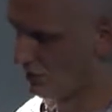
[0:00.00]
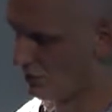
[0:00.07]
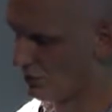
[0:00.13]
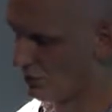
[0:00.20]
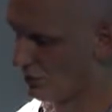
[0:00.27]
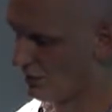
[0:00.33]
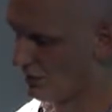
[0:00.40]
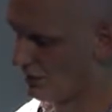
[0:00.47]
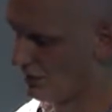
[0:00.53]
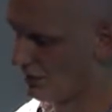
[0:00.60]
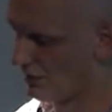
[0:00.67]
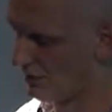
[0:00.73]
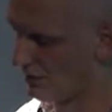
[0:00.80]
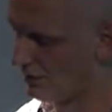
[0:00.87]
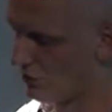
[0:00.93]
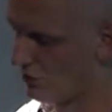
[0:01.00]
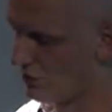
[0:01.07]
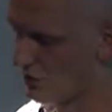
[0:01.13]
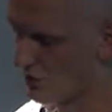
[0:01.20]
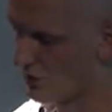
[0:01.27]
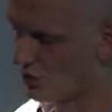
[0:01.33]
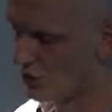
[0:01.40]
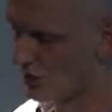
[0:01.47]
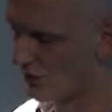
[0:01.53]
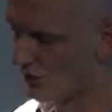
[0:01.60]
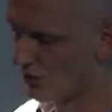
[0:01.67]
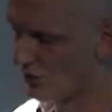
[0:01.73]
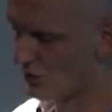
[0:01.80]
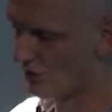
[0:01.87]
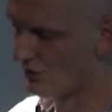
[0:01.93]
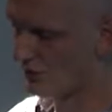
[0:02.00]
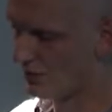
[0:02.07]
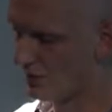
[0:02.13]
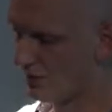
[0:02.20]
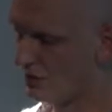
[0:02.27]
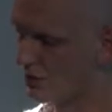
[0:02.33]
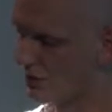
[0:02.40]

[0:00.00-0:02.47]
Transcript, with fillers: you uh, introduce the shell code, and